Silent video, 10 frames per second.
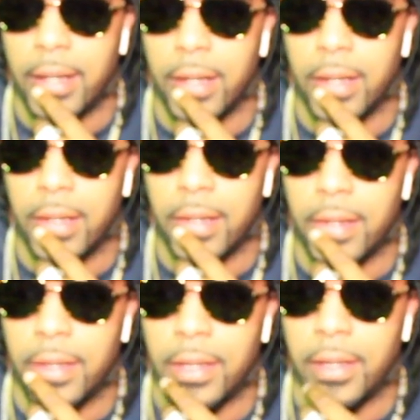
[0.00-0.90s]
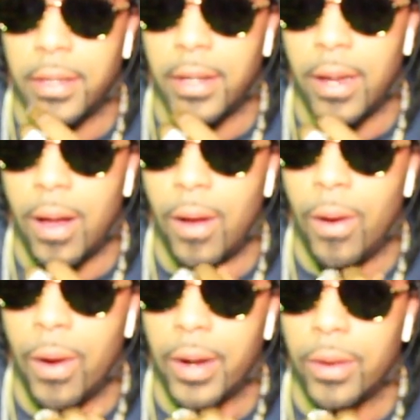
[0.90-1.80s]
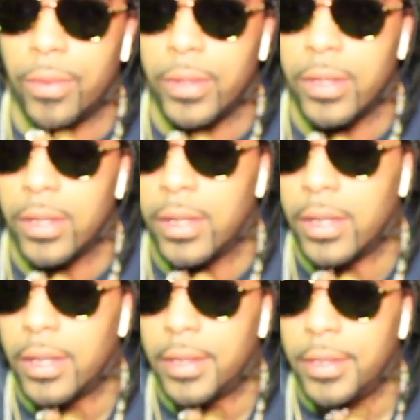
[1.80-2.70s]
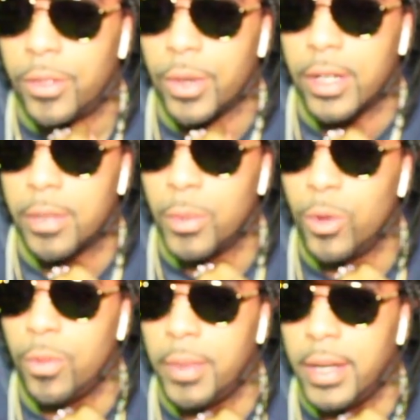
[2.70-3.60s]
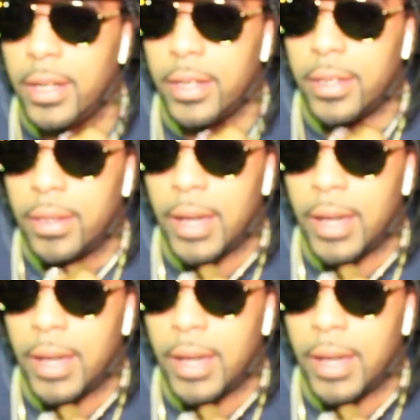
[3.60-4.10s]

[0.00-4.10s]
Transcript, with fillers: the Art Over uh, Drugs movement.